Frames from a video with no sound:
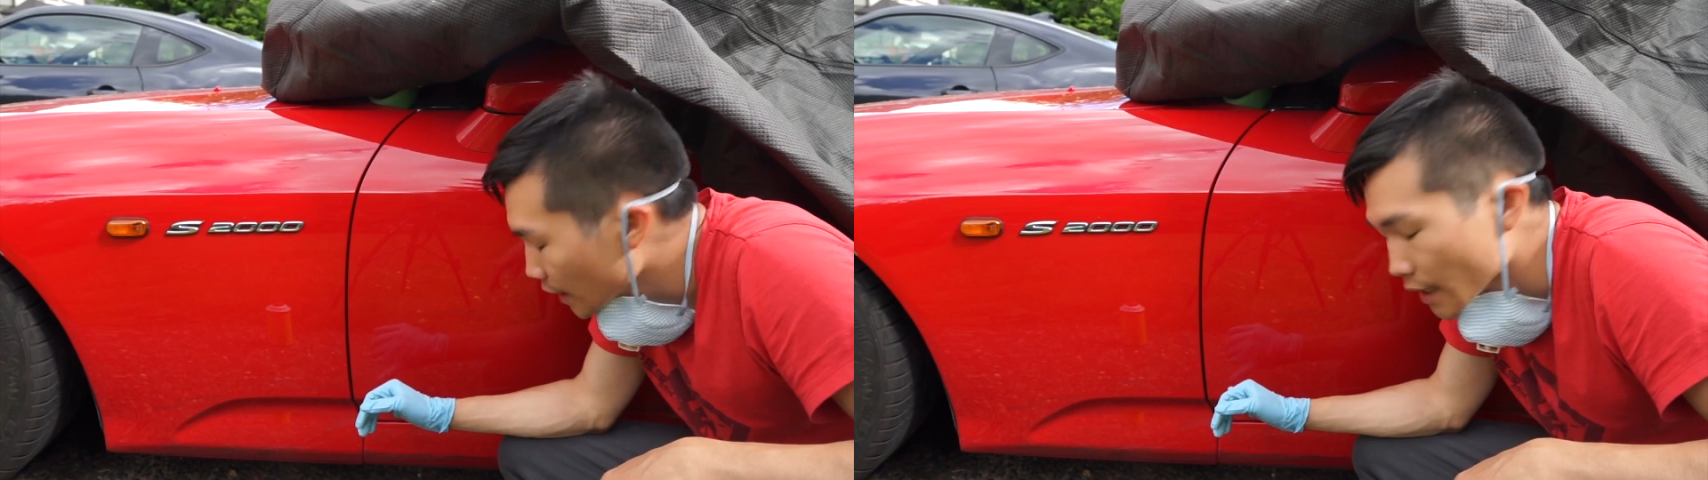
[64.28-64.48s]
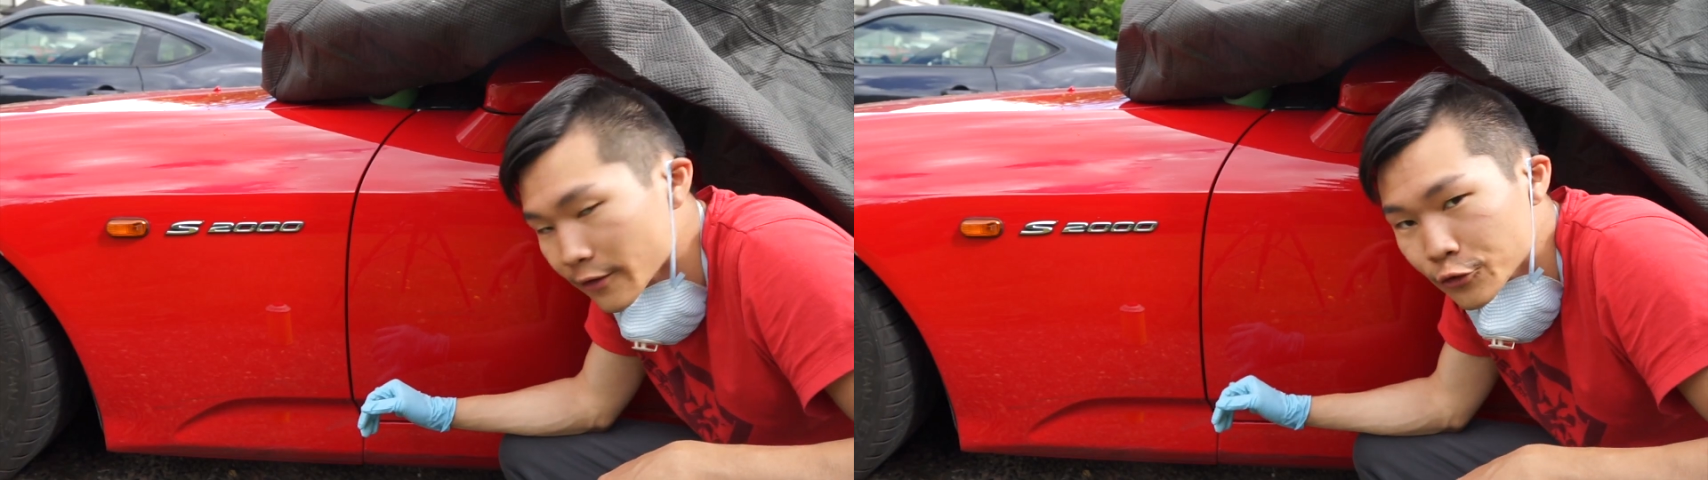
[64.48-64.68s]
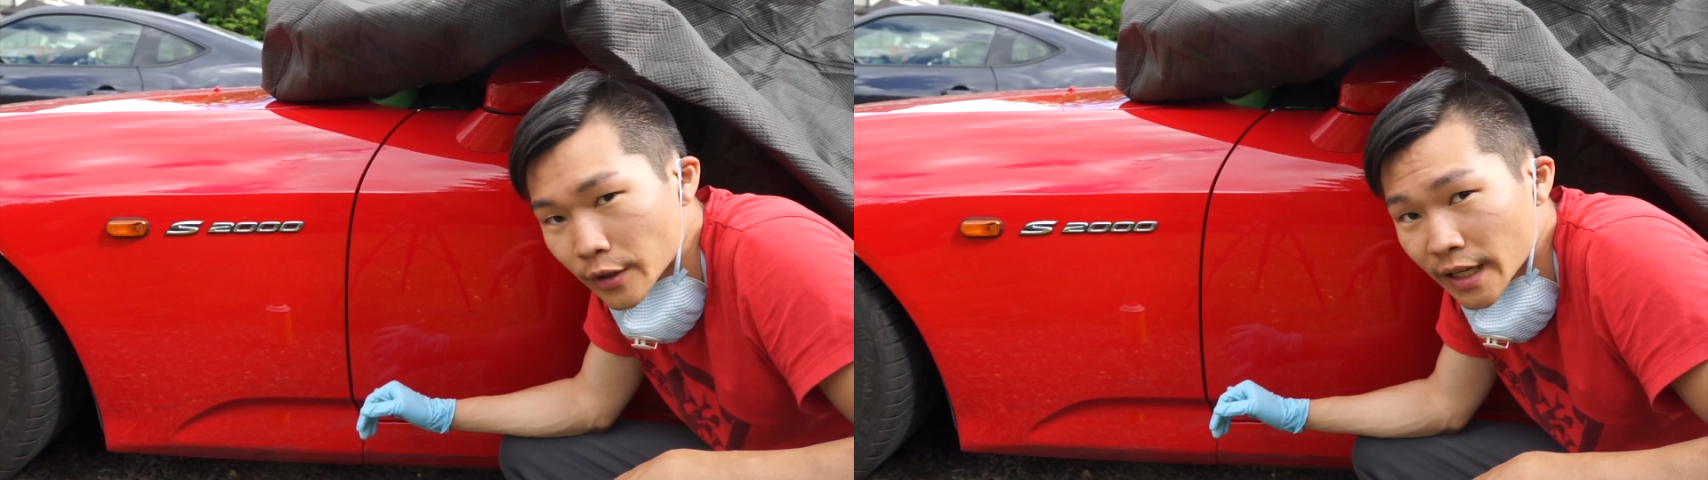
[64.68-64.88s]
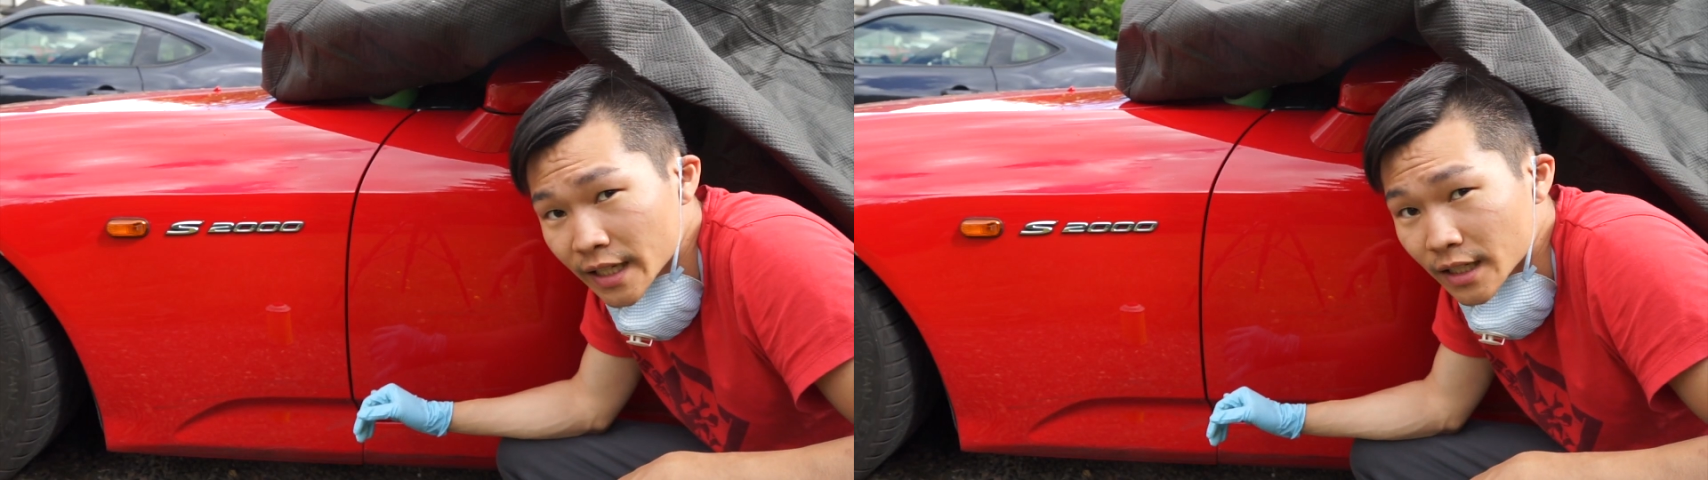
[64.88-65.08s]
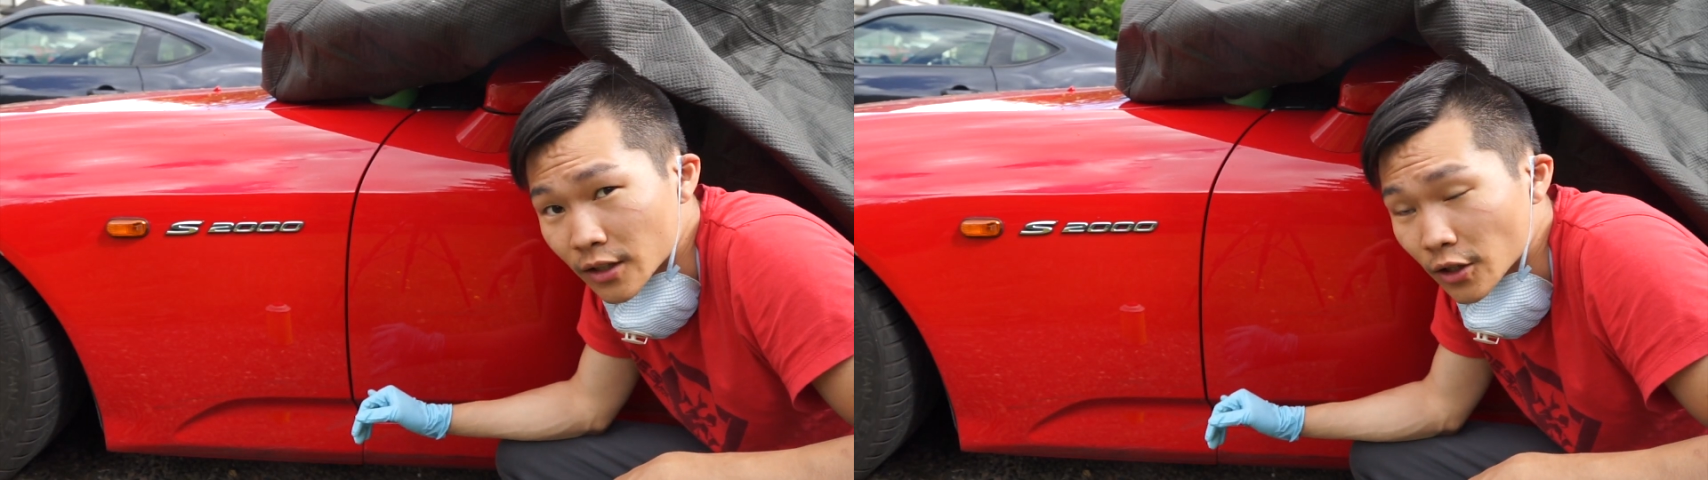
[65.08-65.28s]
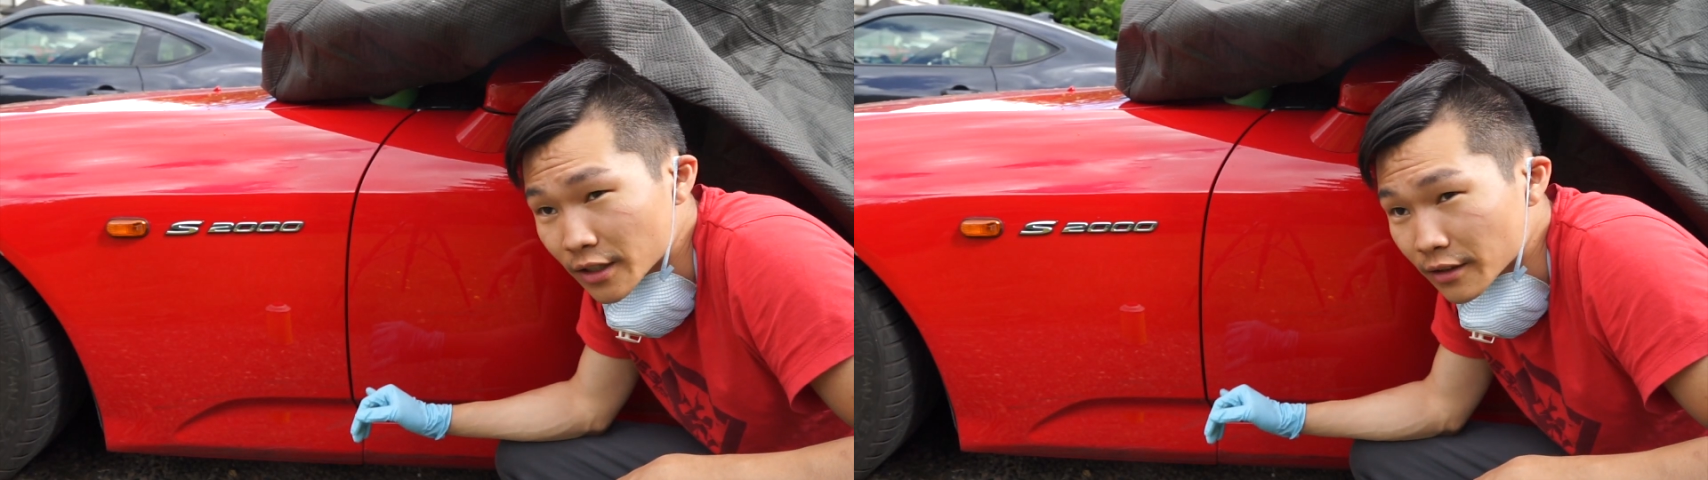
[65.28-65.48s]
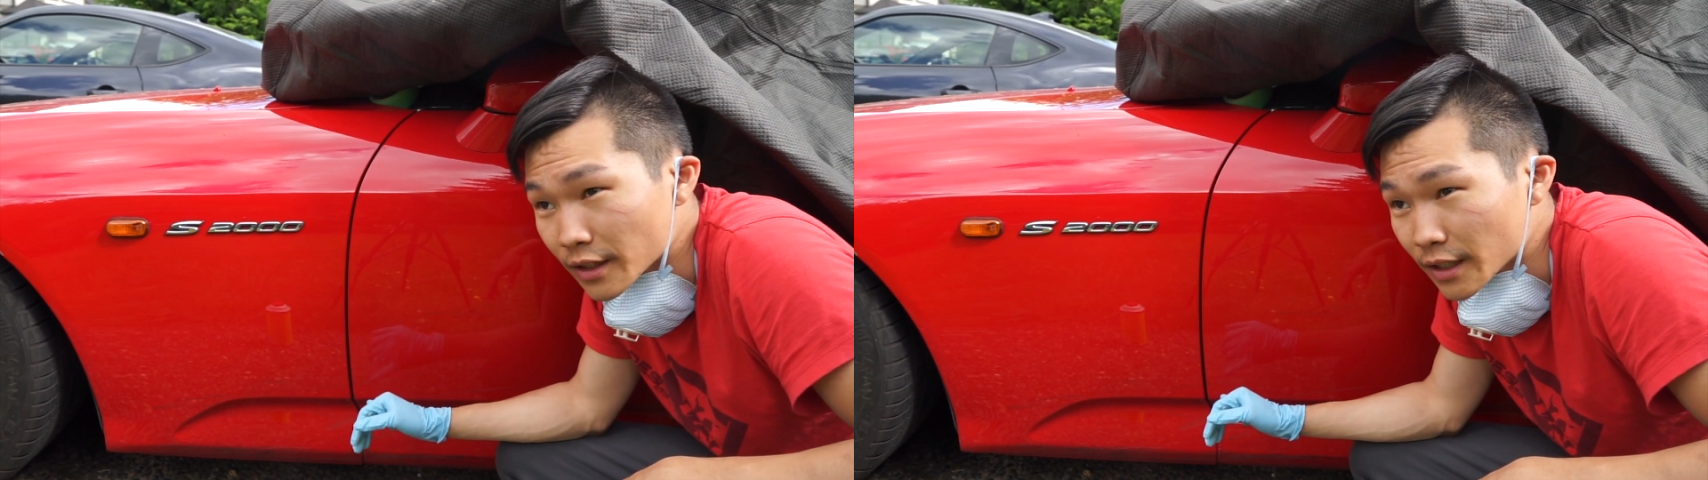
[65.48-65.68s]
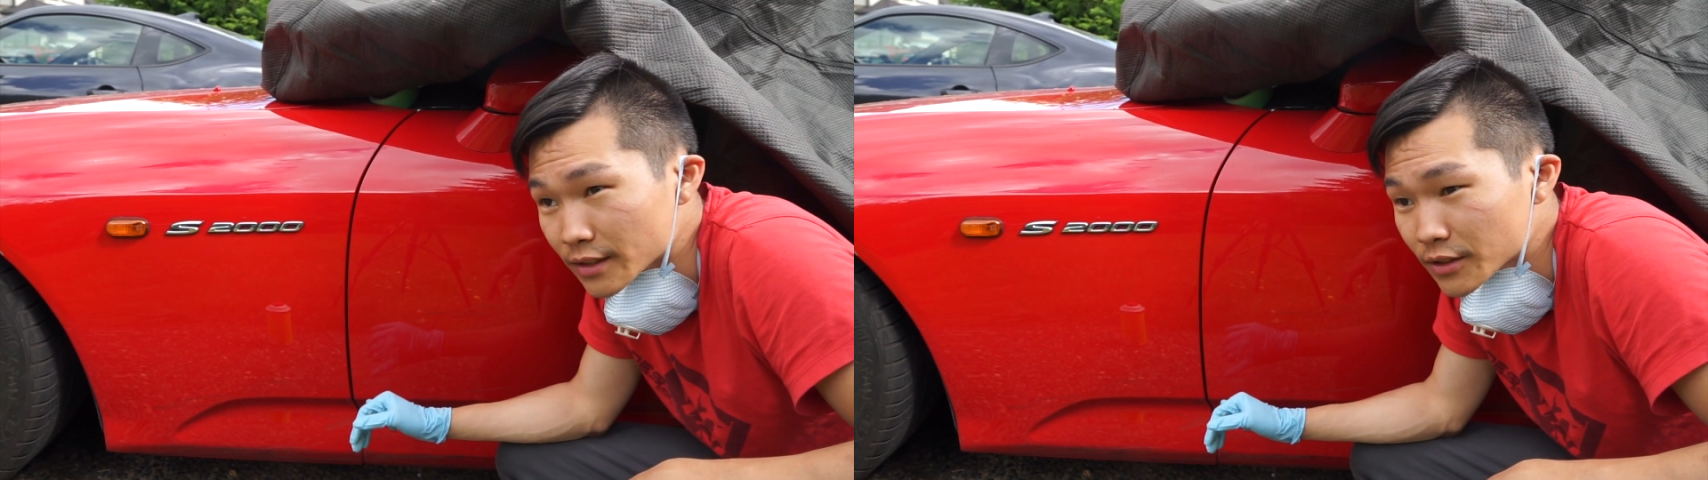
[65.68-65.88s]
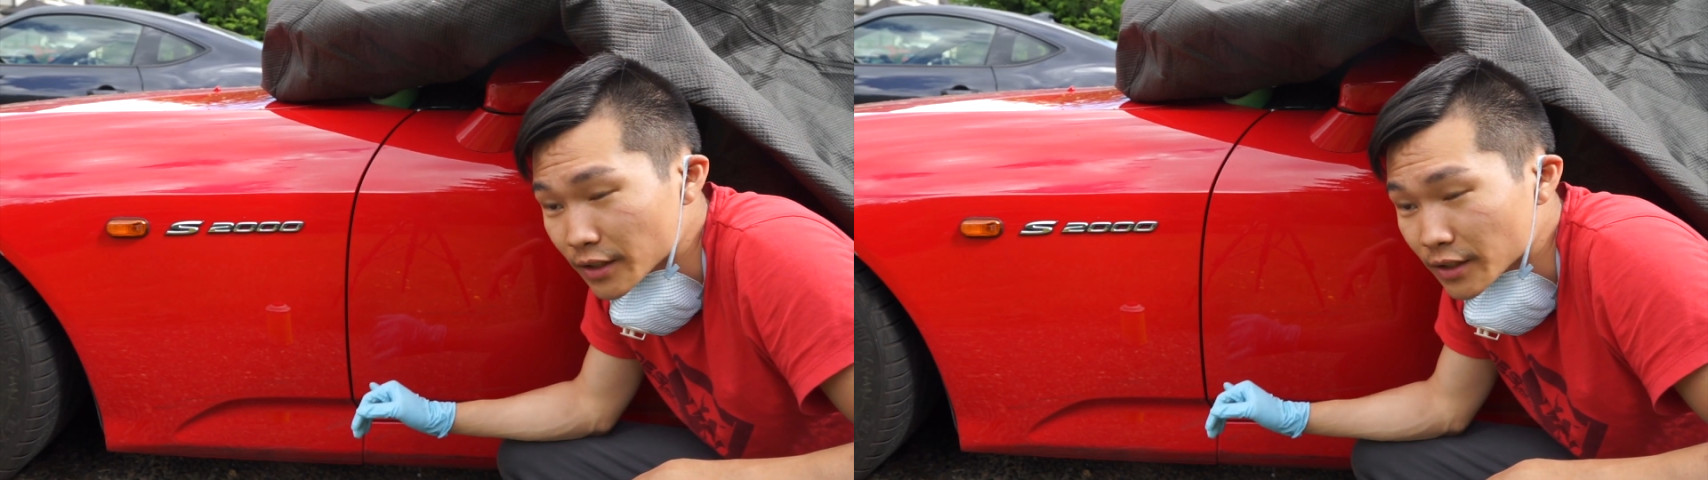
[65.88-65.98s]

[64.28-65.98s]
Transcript: I've tried a lot of things